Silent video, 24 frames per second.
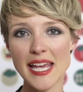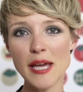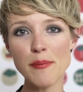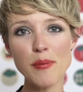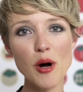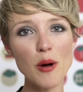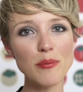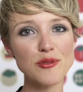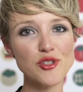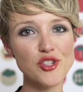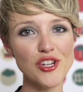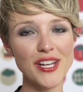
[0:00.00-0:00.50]

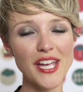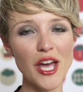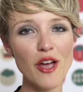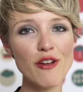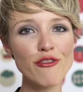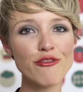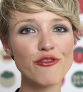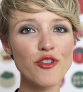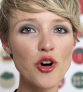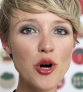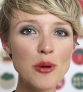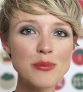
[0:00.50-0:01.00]
hip-hop
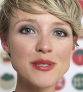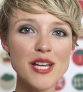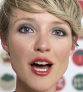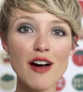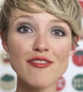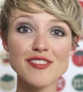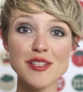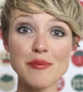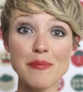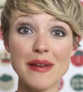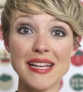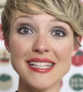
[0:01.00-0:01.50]
trio formed
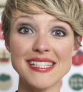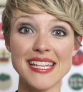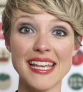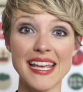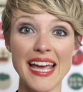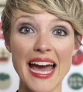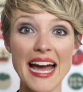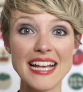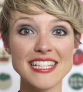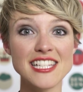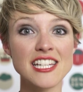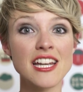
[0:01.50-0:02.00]
after
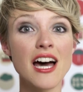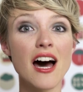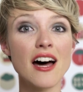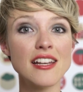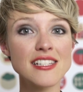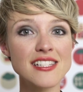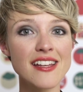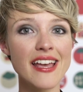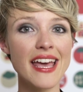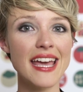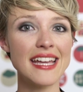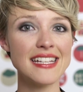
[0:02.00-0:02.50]
meeting at an
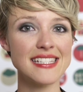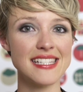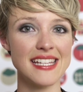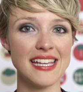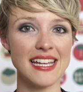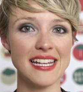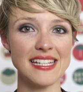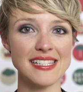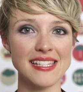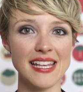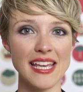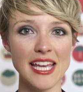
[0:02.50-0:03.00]

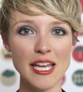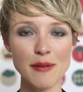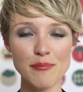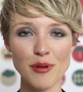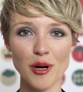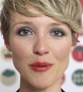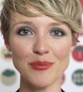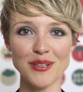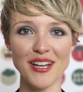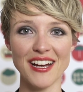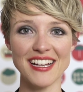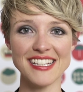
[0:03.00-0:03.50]
under-18s
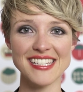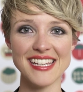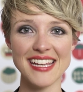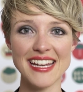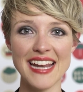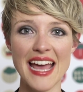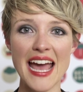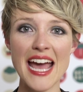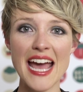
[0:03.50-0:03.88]
hip-hop night in